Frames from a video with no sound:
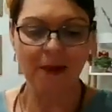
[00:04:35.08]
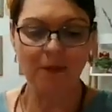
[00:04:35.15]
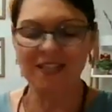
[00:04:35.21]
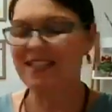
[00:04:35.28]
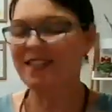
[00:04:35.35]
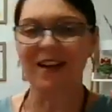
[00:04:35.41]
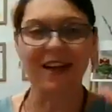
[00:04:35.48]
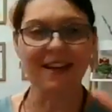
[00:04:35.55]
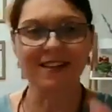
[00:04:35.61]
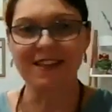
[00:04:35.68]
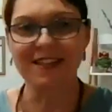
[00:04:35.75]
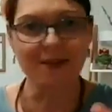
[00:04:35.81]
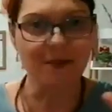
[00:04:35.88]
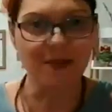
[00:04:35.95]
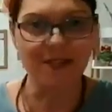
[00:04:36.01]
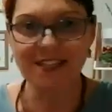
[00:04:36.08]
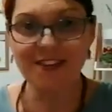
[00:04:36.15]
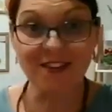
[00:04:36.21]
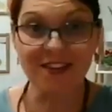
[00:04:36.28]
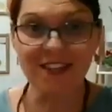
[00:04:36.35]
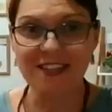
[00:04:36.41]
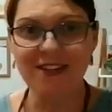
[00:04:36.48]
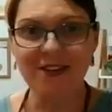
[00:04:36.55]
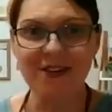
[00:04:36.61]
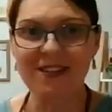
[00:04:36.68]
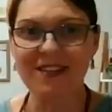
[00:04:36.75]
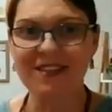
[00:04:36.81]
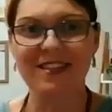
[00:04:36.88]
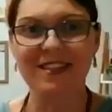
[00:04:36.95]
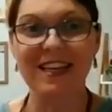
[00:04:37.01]
We start, as I said, we start to
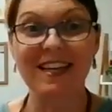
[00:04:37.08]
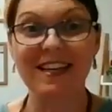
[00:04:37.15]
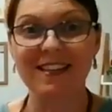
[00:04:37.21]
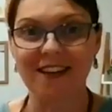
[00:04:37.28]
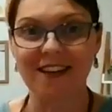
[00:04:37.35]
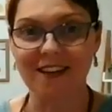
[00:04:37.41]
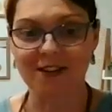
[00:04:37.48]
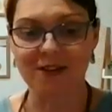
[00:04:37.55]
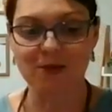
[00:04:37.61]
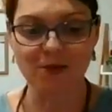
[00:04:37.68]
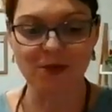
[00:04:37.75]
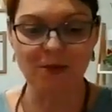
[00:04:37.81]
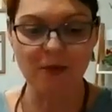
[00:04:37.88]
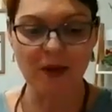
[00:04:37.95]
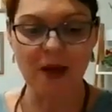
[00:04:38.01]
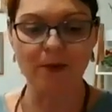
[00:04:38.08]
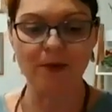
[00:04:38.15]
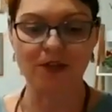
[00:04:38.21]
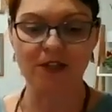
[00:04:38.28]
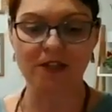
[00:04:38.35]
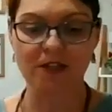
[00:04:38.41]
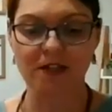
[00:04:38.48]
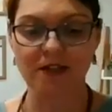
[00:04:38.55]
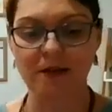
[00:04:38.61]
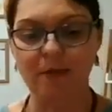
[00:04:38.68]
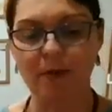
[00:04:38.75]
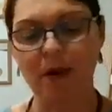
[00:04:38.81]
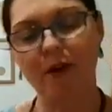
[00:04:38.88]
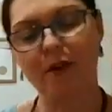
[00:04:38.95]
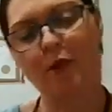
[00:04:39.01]
notice things like I talked about, which is
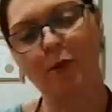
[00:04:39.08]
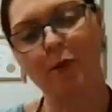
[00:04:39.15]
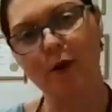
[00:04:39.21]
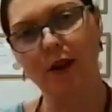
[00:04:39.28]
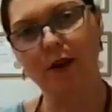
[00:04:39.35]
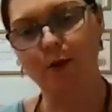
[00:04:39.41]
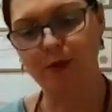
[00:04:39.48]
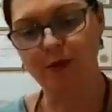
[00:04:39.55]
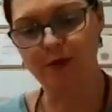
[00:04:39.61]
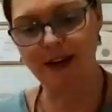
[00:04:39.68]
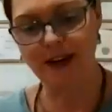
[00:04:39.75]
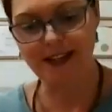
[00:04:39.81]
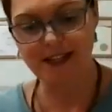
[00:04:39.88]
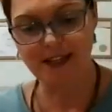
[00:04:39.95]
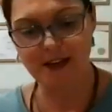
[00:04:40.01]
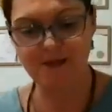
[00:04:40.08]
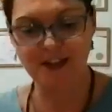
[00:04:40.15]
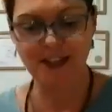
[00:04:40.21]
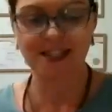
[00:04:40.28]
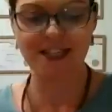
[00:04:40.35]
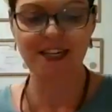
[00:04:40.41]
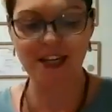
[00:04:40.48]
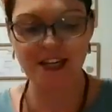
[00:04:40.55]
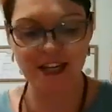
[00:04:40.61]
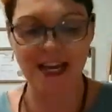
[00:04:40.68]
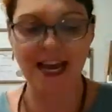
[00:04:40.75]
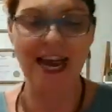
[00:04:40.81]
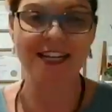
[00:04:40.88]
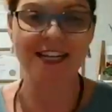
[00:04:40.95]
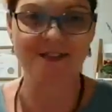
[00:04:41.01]
part of your brain called the reticular
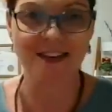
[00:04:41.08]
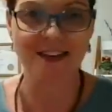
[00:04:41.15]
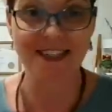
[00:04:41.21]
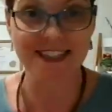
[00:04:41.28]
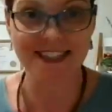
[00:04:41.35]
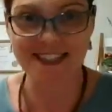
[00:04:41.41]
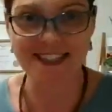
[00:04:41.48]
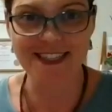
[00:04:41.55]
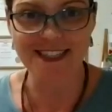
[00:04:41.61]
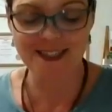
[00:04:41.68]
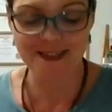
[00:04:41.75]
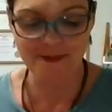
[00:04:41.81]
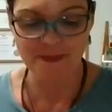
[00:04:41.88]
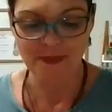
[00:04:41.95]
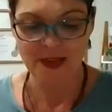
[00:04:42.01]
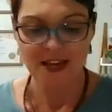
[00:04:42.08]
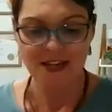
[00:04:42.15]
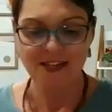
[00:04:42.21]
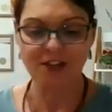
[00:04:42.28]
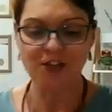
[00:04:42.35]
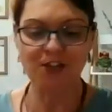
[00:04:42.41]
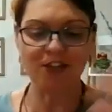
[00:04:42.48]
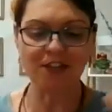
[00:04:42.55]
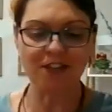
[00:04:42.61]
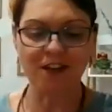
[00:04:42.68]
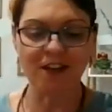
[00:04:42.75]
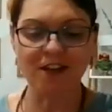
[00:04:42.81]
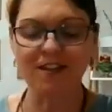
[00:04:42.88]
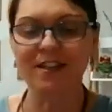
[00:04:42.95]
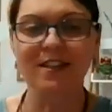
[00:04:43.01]
activating system. So you
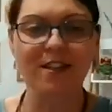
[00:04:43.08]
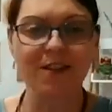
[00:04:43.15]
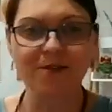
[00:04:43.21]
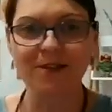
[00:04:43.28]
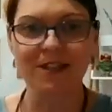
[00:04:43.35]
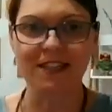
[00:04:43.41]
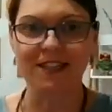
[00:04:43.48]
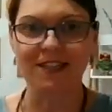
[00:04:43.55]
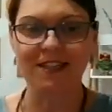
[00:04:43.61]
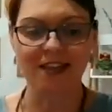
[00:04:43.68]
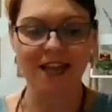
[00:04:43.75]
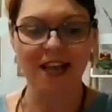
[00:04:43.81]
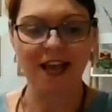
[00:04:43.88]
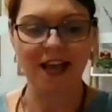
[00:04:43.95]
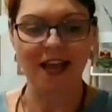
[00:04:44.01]
start to notice